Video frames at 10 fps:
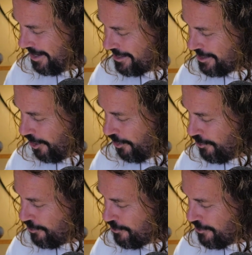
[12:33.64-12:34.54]

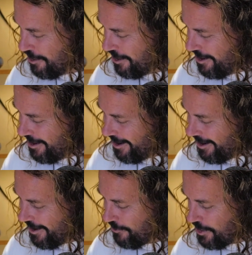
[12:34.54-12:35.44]

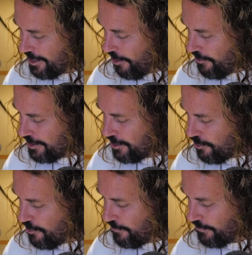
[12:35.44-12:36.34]
So we go
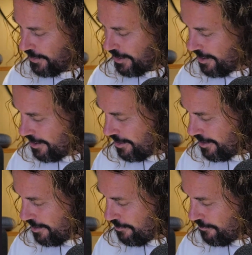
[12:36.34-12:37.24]
into
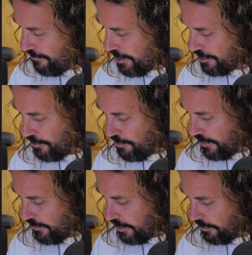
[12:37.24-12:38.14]
feature and
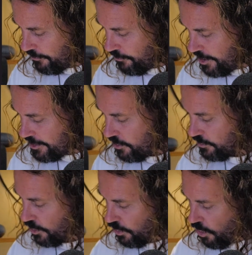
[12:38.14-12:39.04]
benefit number 3. So
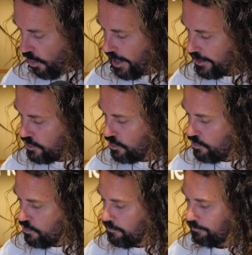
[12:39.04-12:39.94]
it's a light
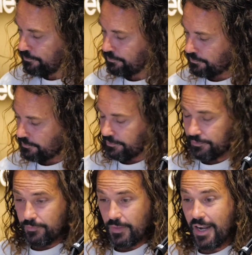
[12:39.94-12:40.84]
shoe.
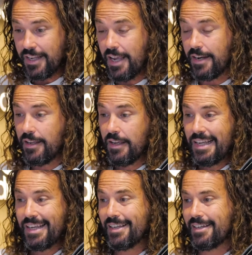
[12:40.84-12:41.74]
Again,
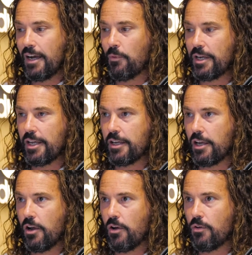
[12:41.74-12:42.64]
are we going to
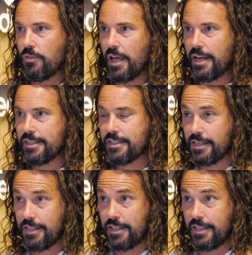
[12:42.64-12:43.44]
go that it's